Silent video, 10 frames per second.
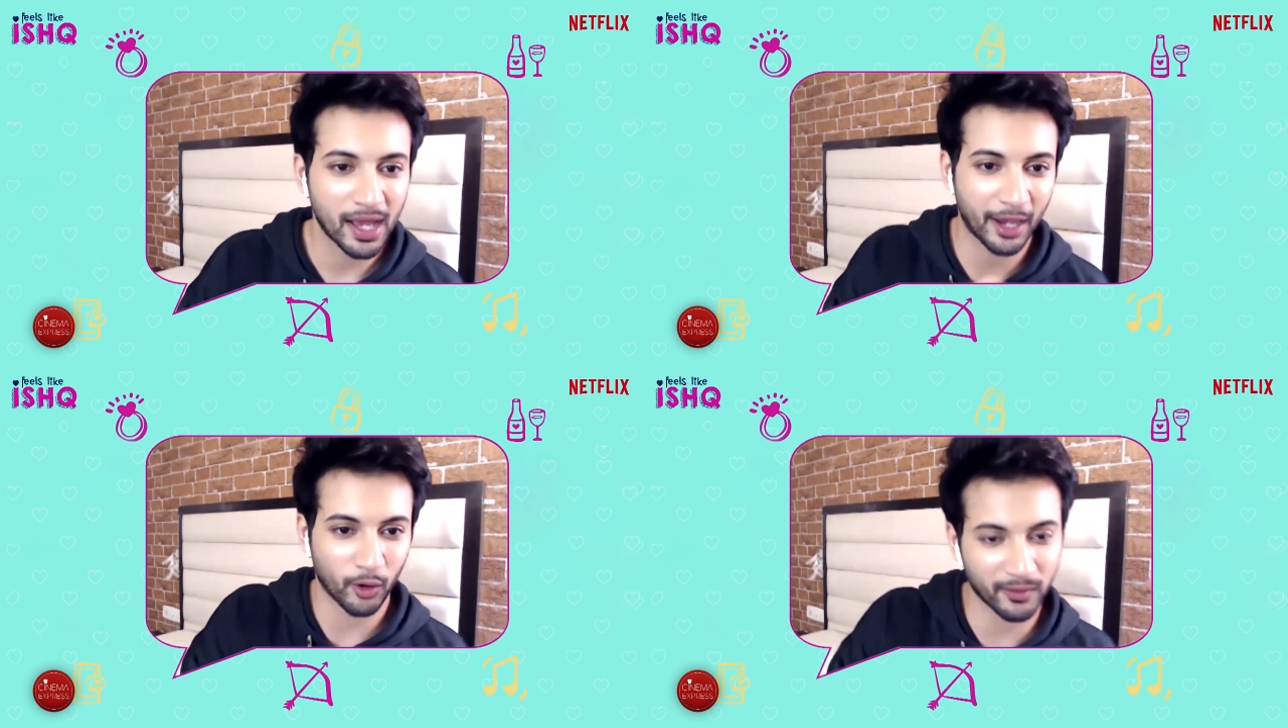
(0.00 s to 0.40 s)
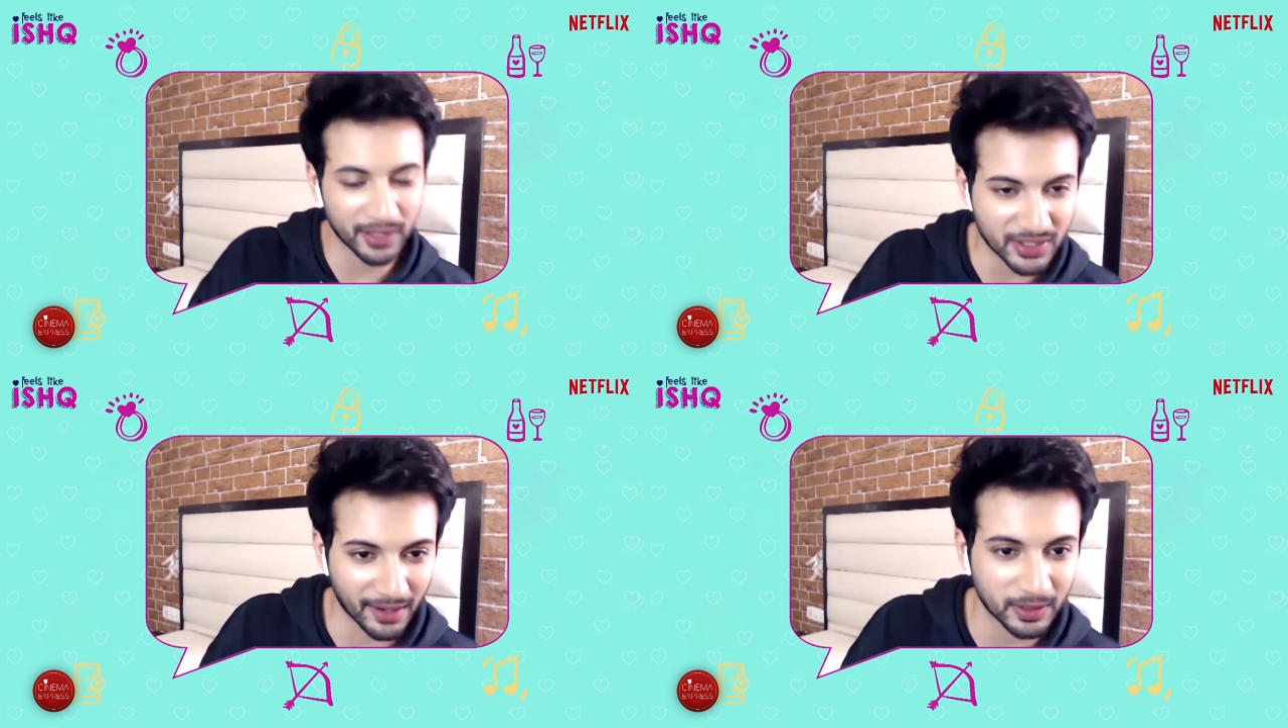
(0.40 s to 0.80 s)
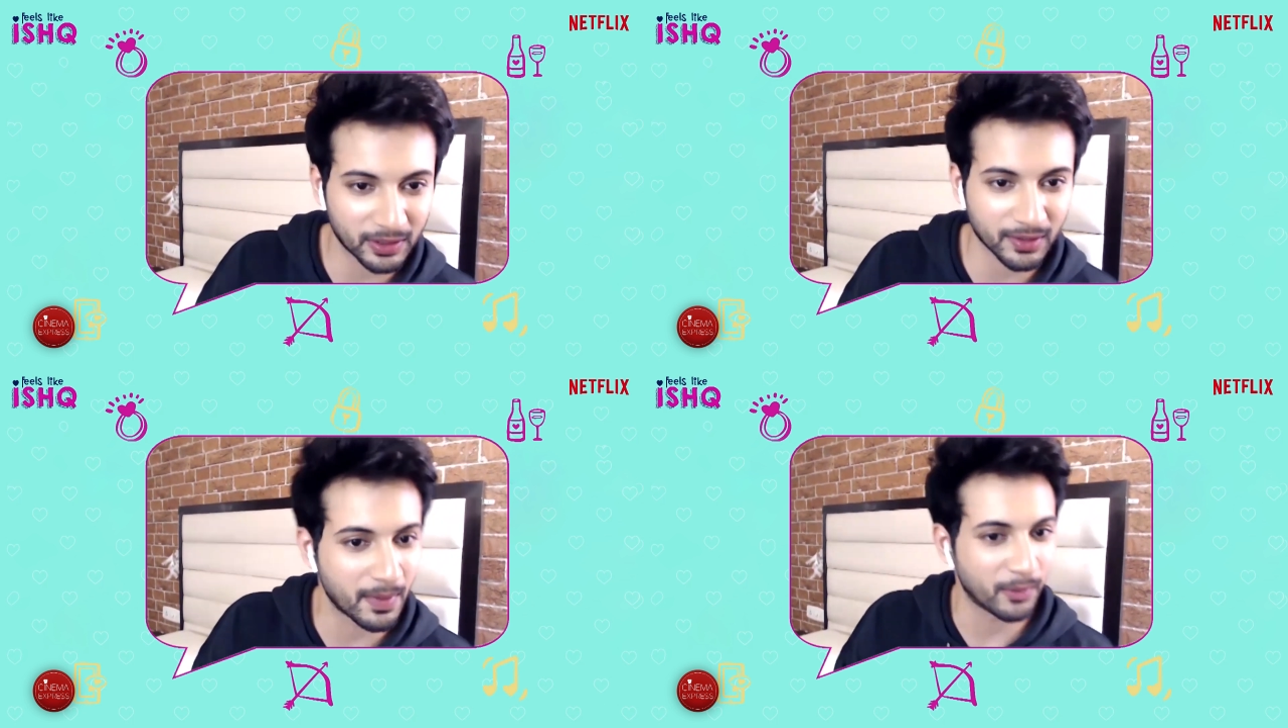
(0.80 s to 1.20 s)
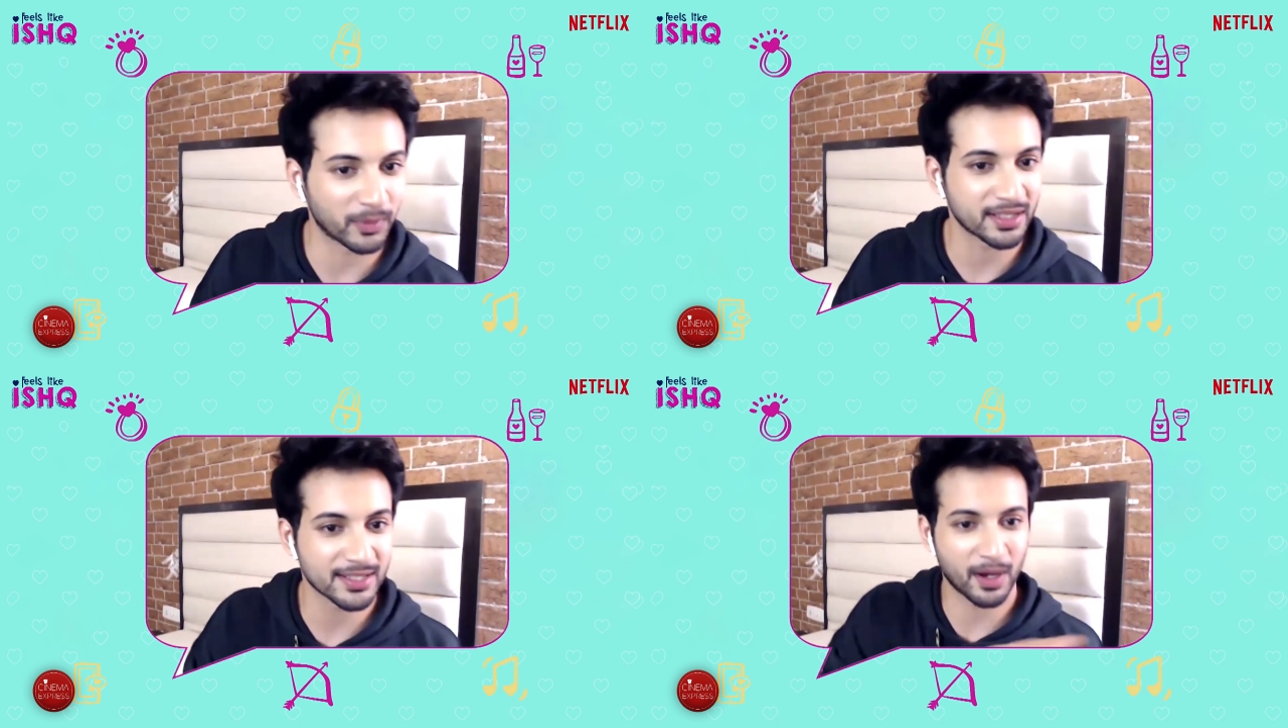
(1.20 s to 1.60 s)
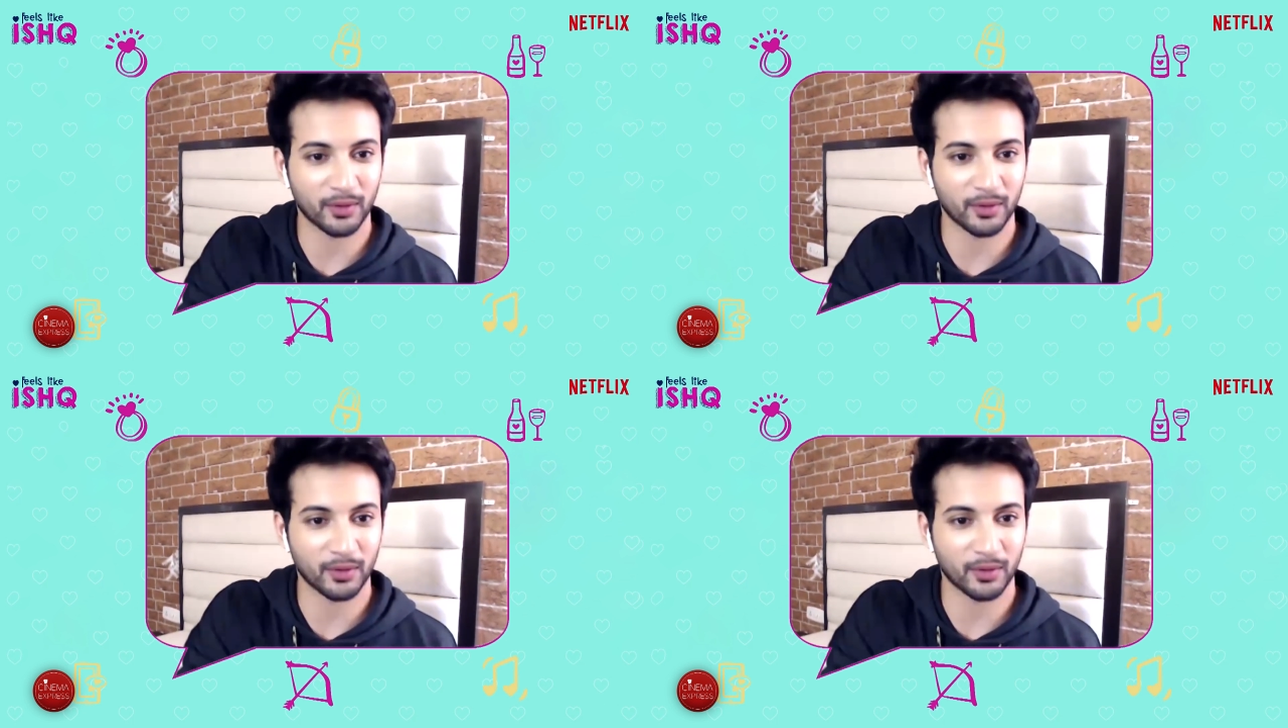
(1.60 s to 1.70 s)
I always travel to the mountains.